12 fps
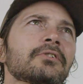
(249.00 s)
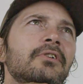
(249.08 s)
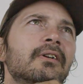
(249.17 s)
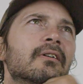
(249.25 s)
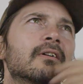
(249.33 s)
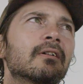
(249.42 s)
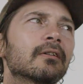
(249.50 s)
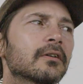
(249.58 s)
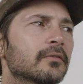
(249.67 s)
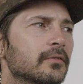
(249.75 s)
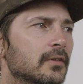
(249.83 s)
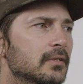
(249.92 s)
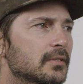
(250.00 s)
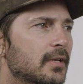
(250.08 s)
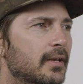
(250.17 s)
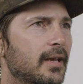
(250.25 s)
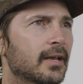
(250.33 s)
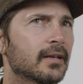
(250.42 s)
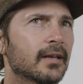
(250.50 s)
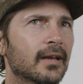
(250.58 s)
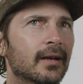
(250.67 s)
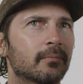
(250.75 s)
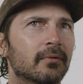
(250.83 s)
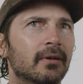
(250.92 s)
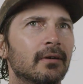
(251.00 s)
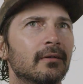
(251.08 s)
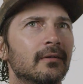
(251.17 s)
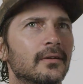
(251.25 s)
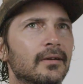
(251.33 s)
I tried to ollie over this like handicap rail,